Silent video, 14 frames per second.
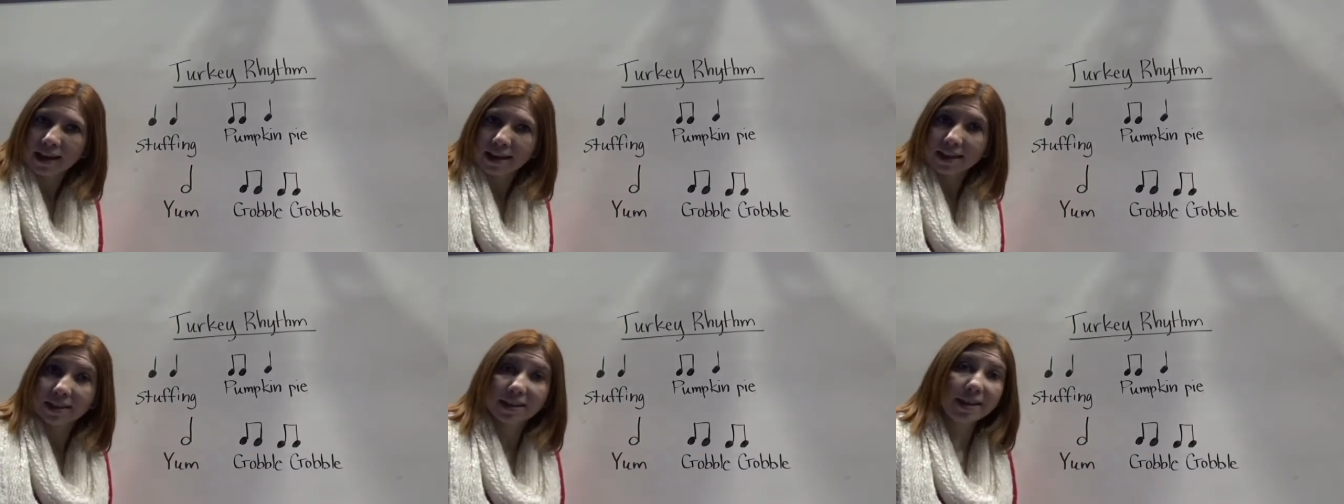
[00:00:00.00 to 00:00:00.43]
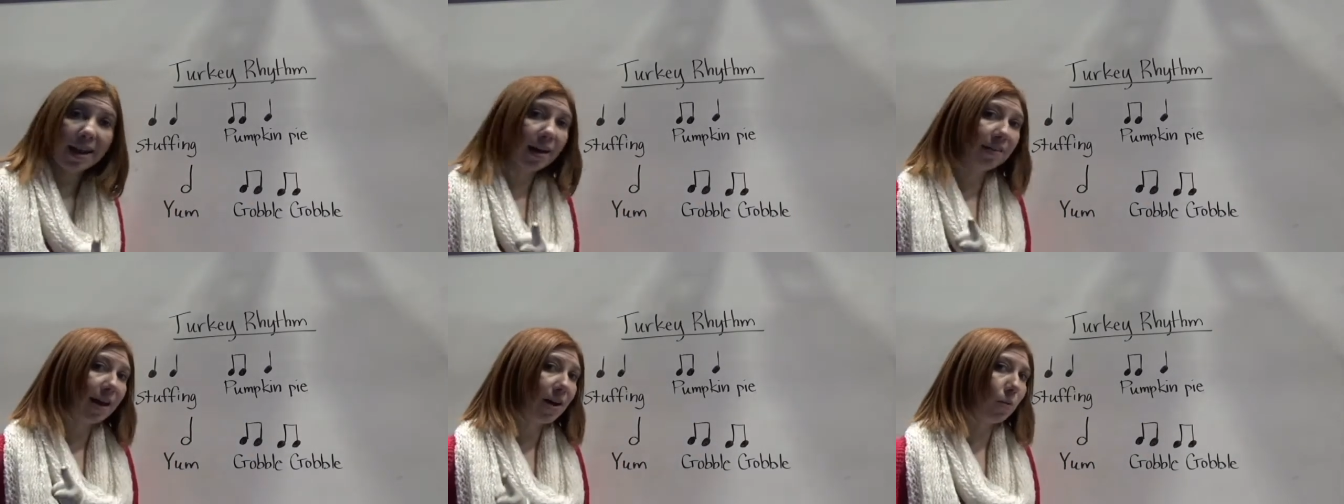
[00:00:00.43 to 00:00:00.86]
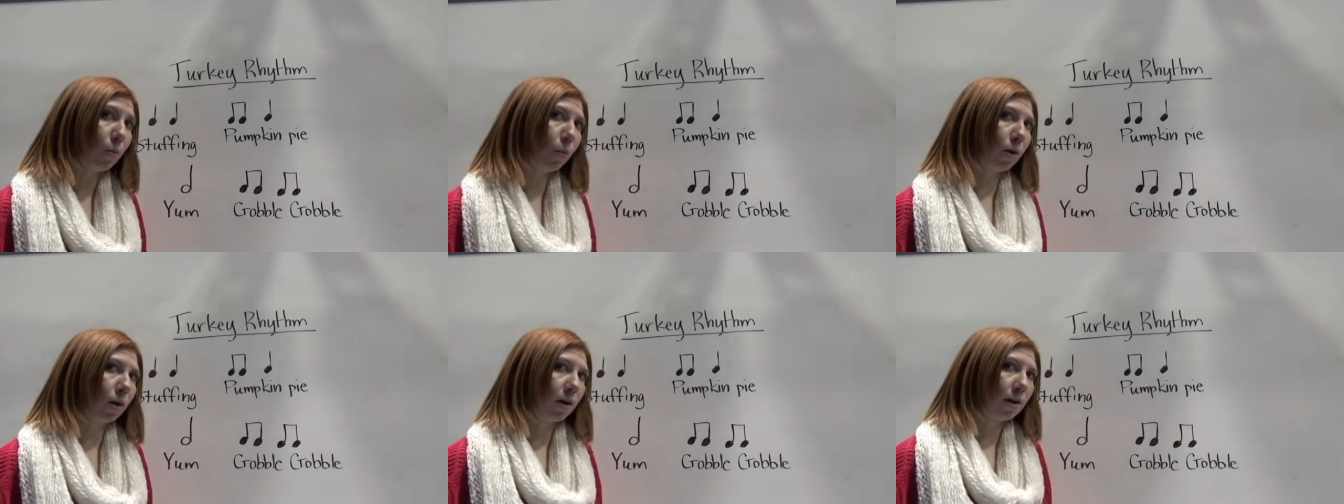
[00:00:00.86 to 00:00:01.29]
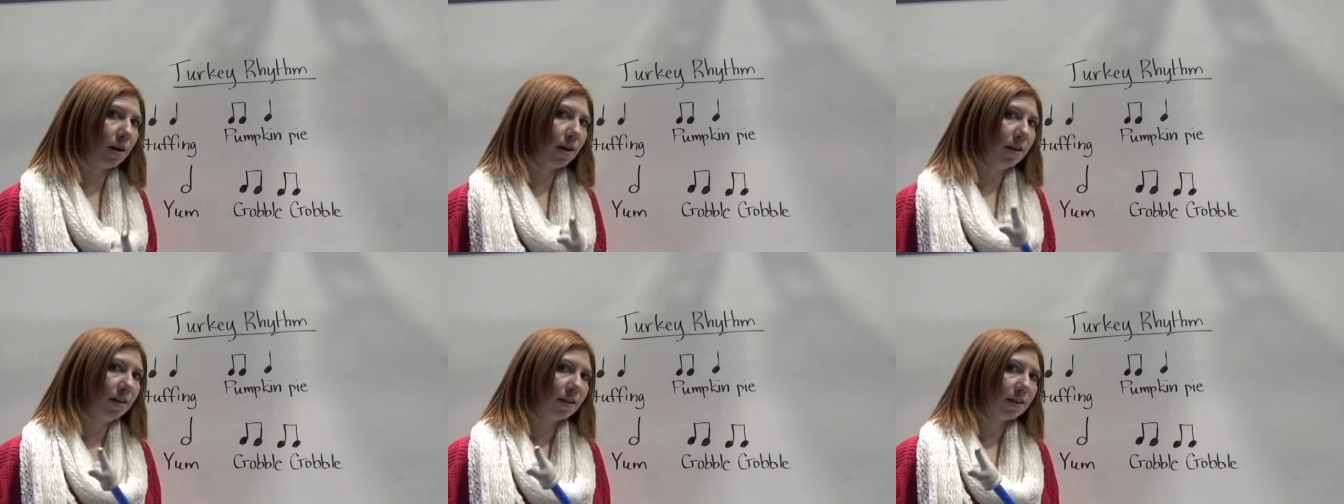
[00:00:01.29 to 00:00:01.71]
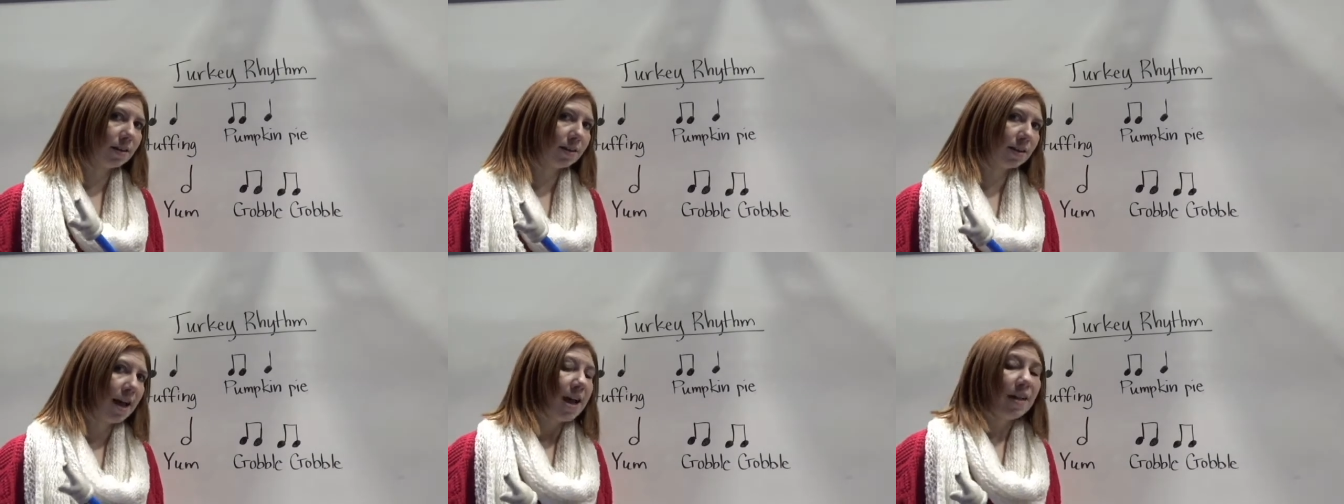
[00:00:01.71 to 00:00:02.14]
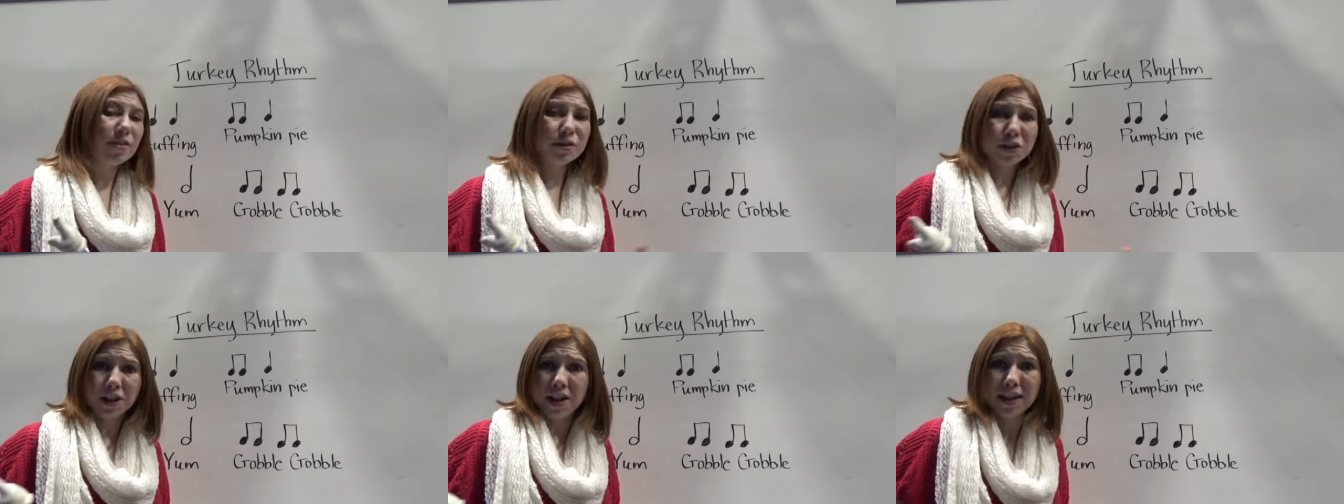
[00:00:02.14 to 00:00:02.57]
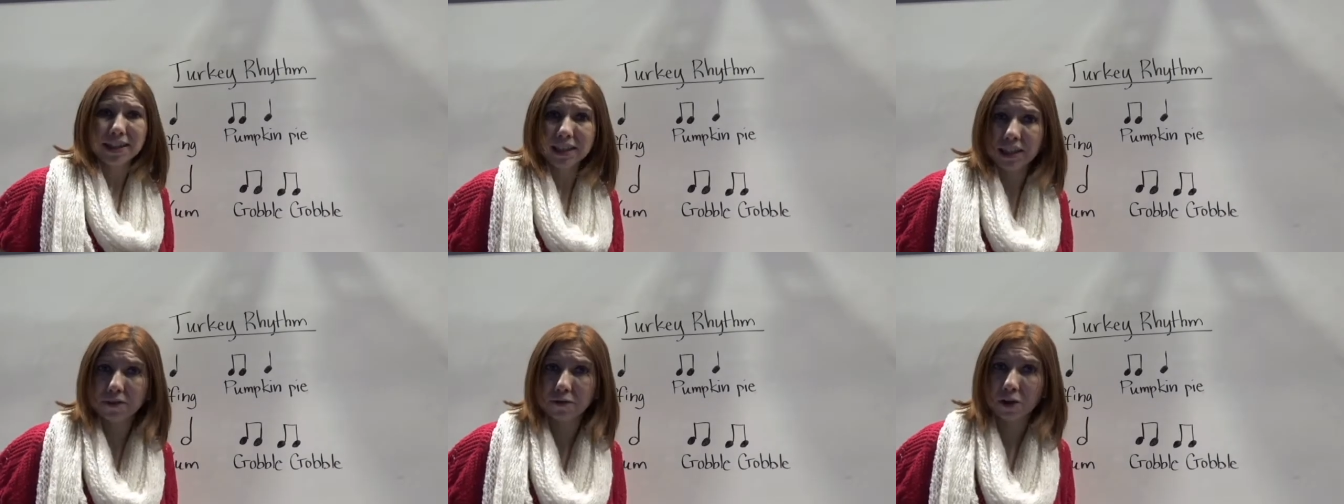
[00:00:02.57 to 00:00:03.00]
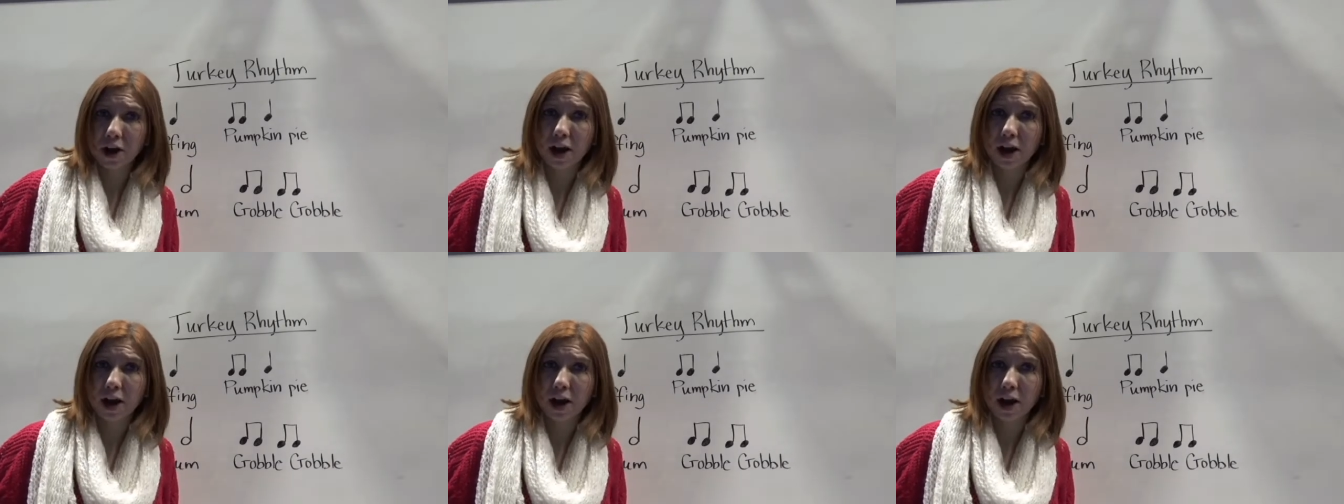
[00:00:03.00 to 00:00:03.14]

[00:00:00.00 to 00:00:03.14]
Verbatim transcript: See how that works? There's lots of different